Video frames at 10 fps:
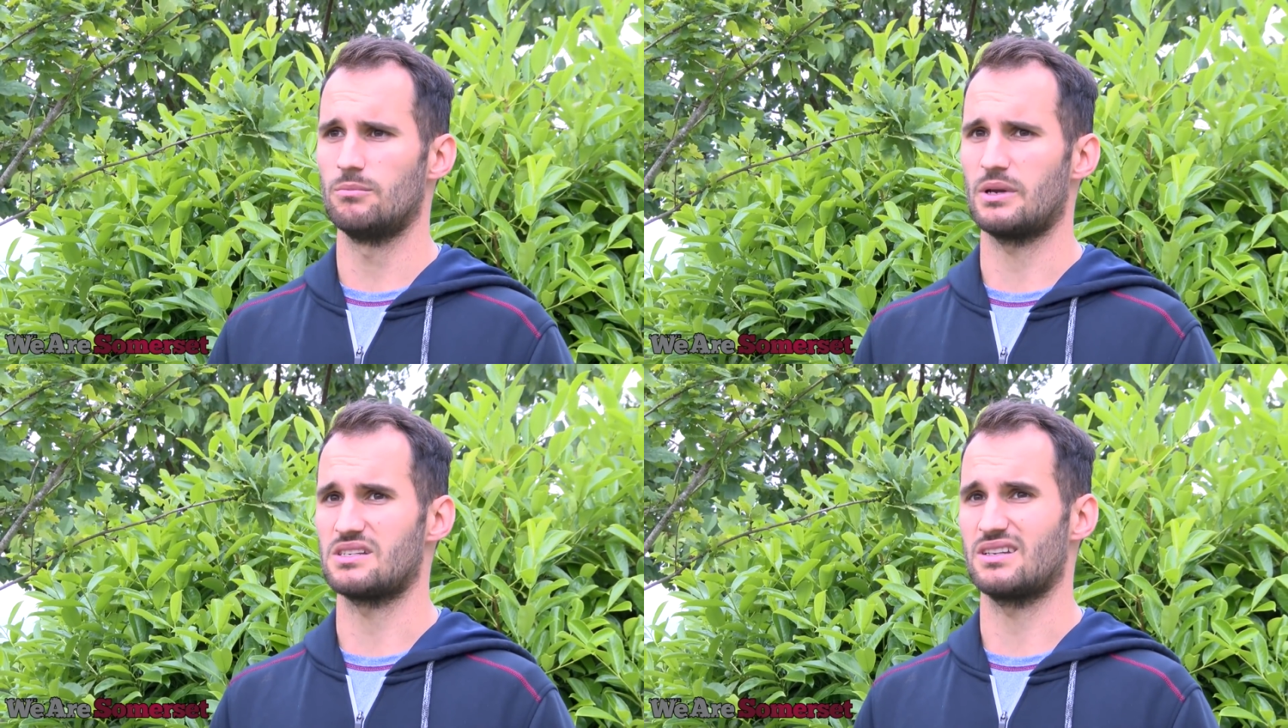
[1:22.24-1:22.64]

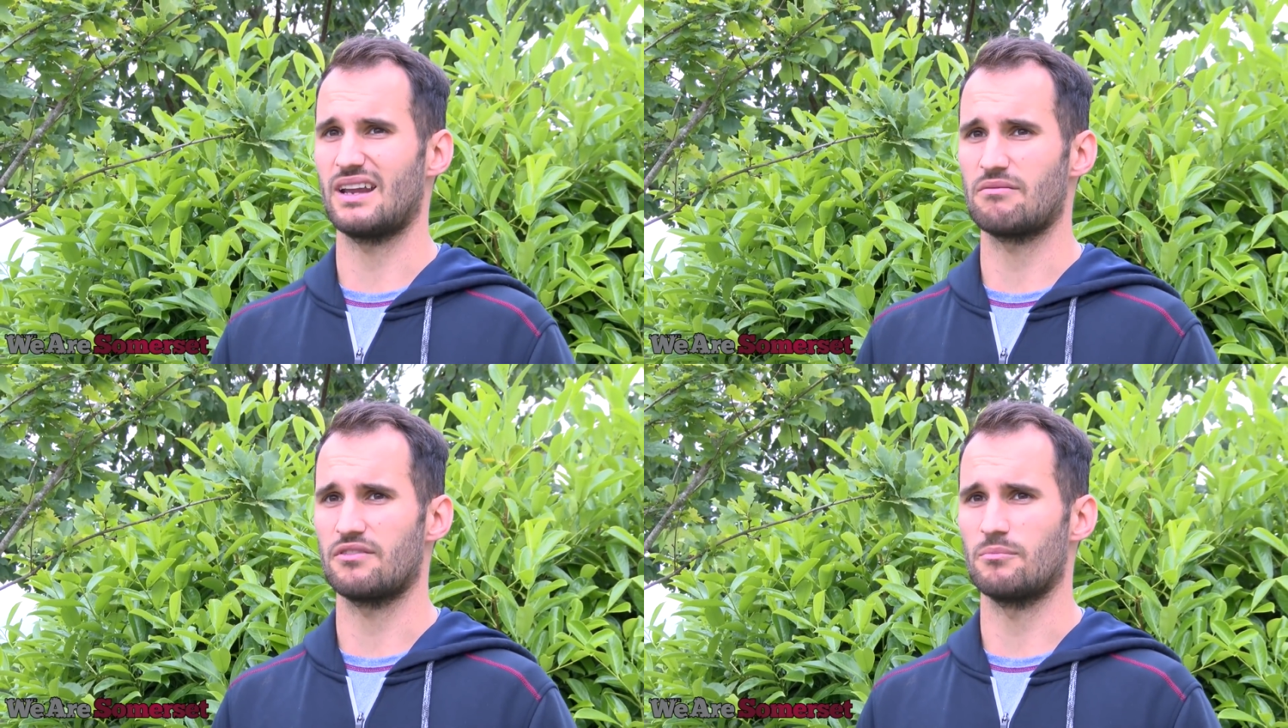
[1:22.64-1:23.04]
Basically
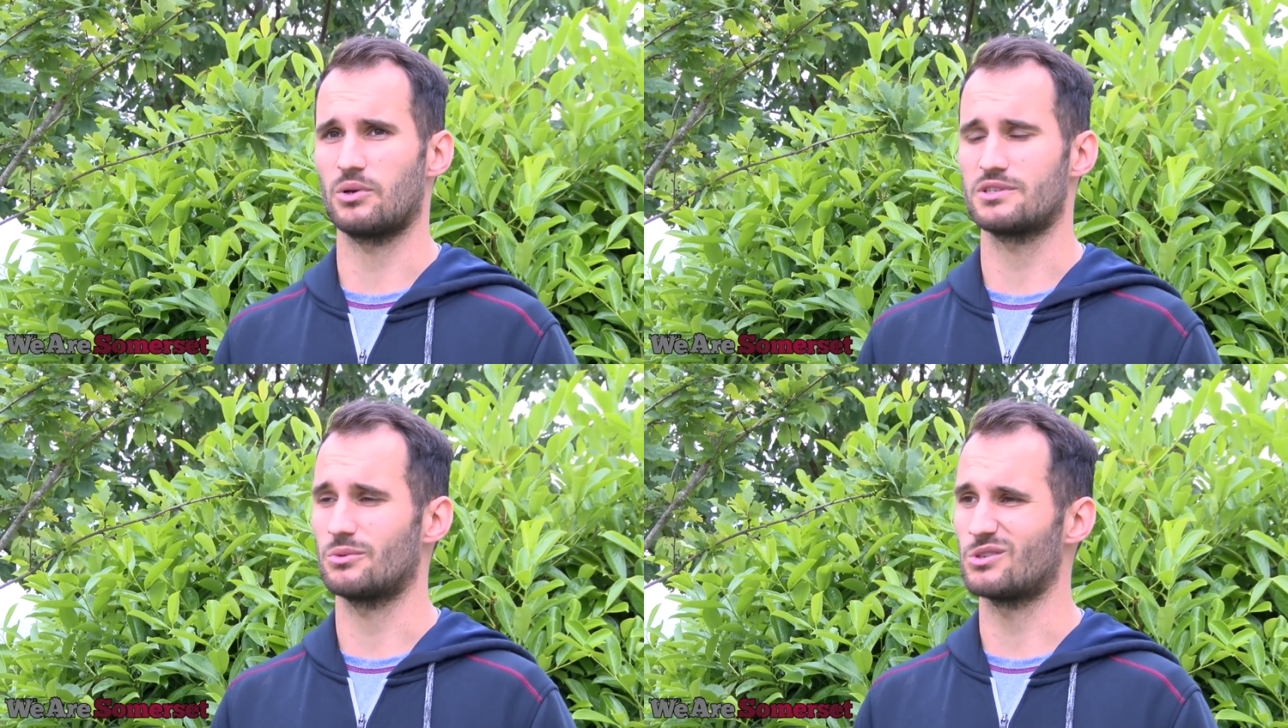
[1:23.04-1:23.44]
did everything
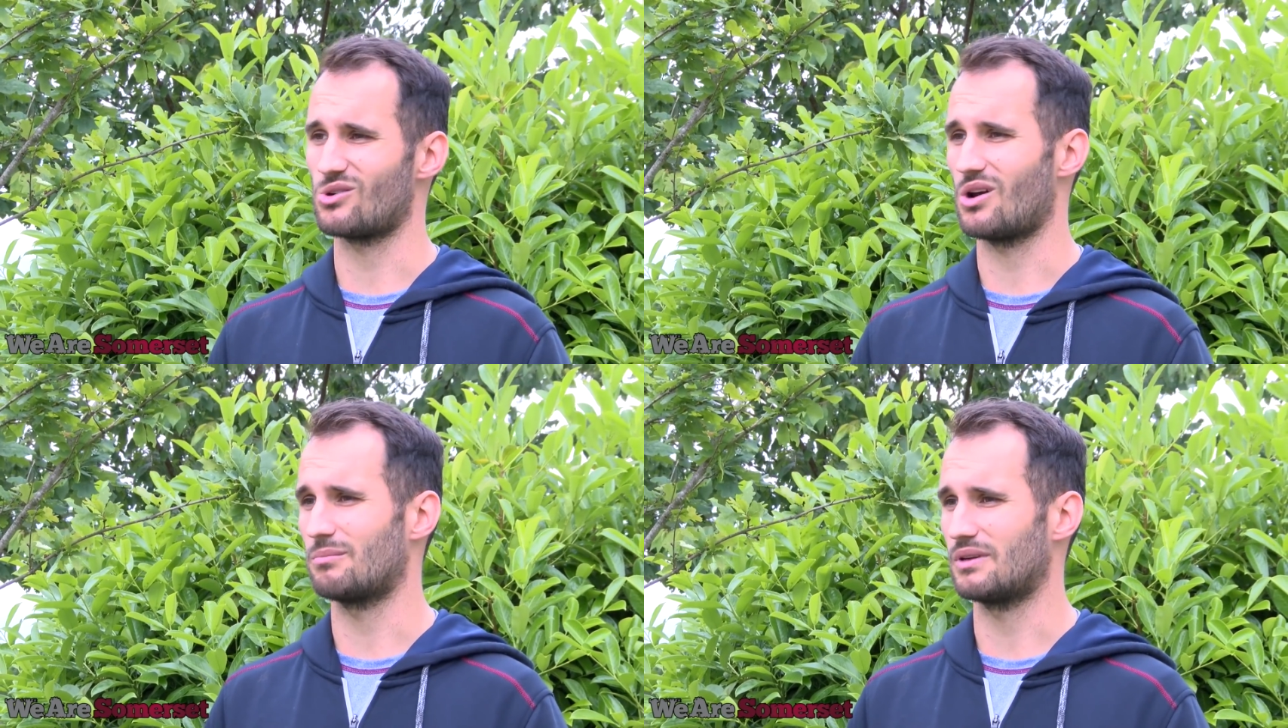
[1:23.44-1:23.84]
possible to
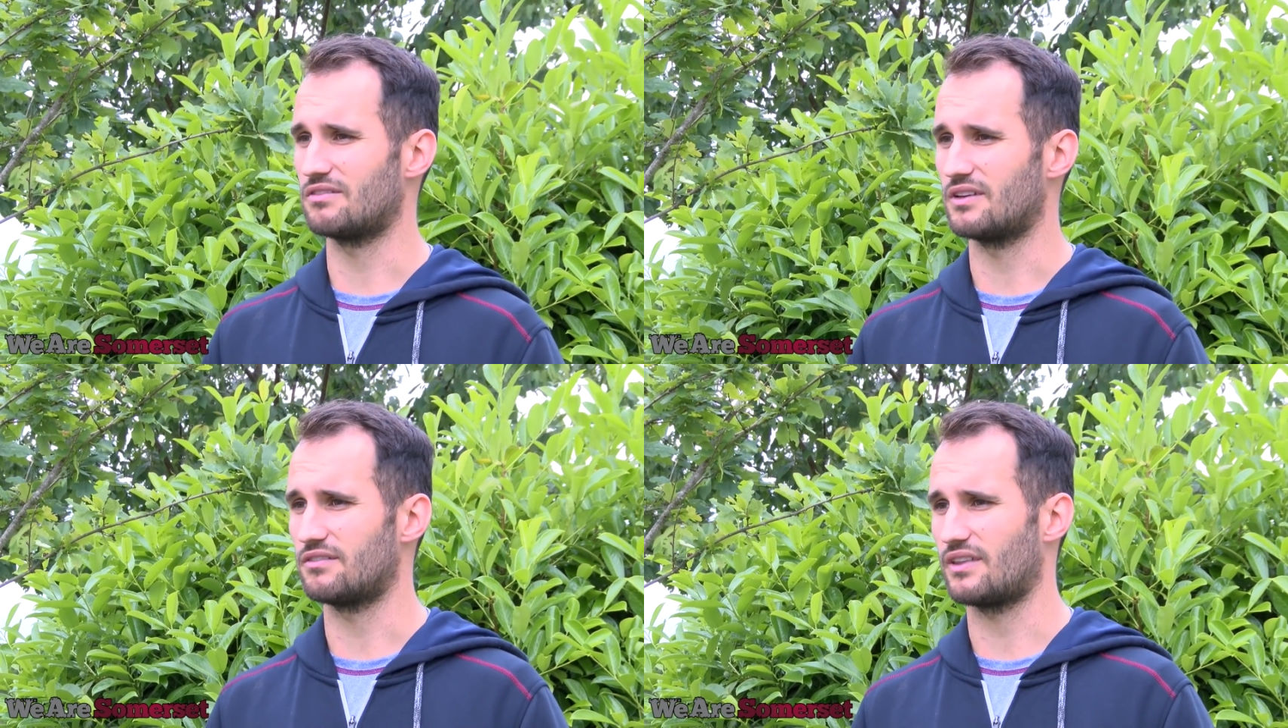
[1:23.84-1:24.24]
try and be
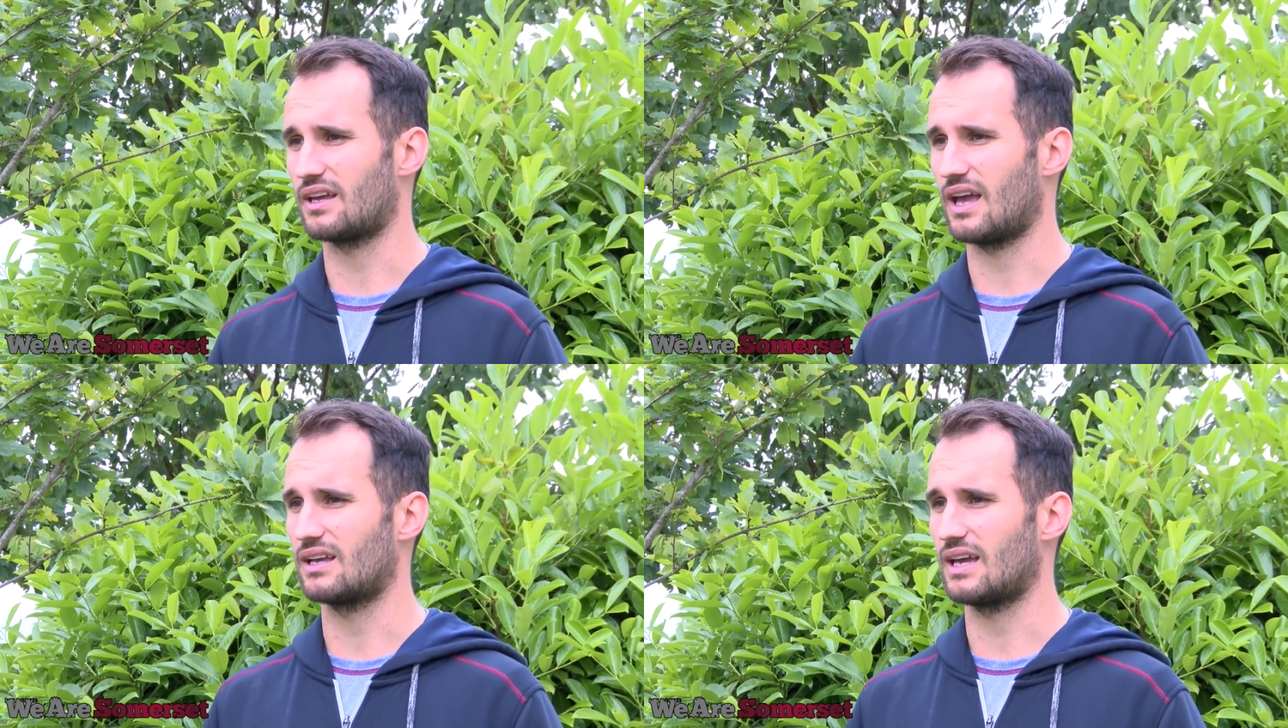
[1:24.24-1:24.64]
fit for
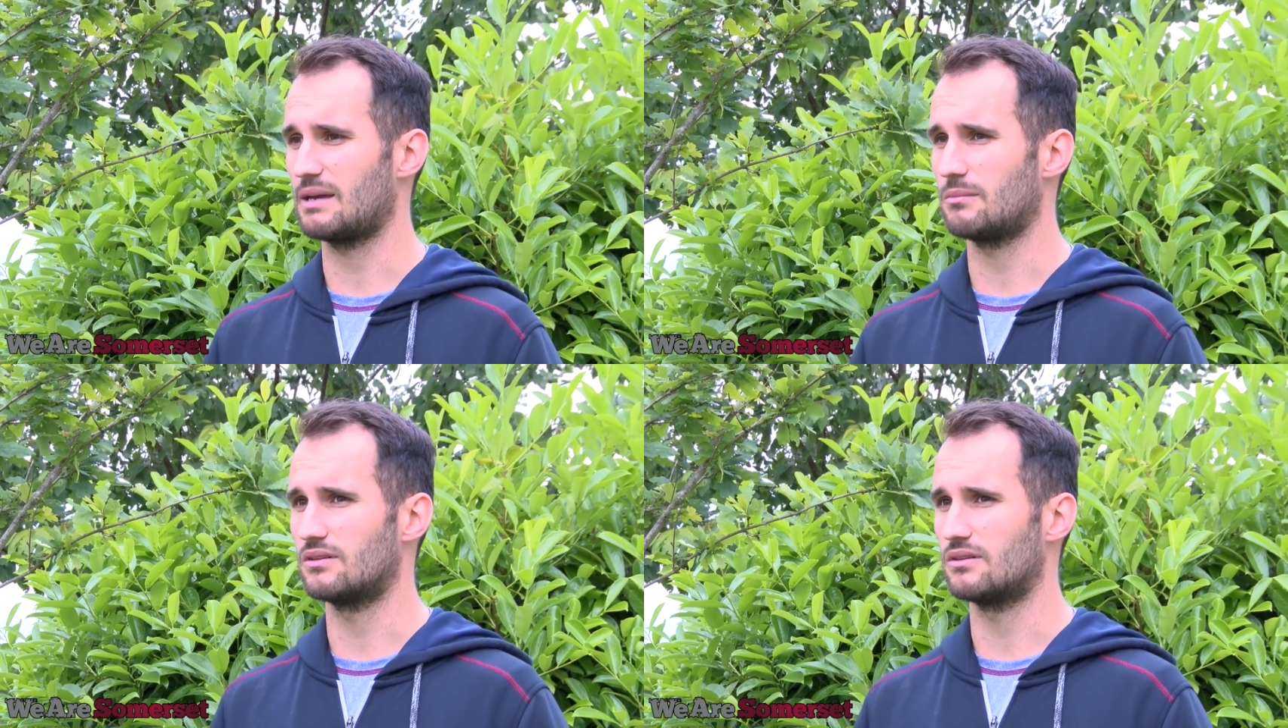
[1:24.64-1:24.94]
that Kent game,